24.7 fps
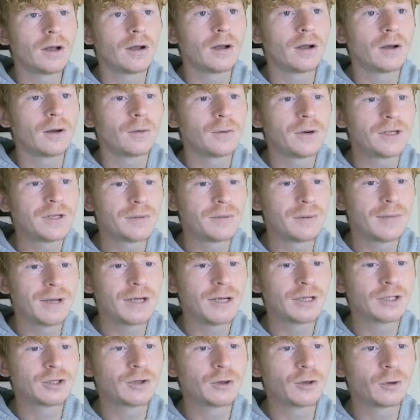we need to be
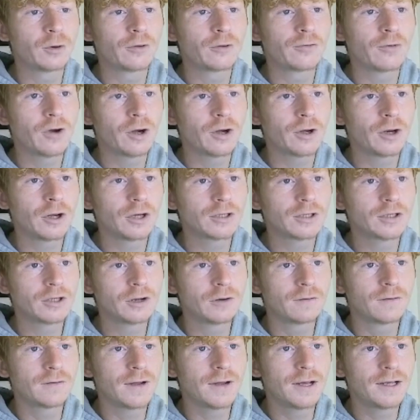making sure that we're rocking our
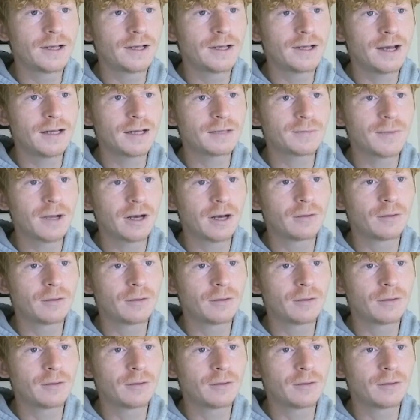snowflake. Yes, Bedlam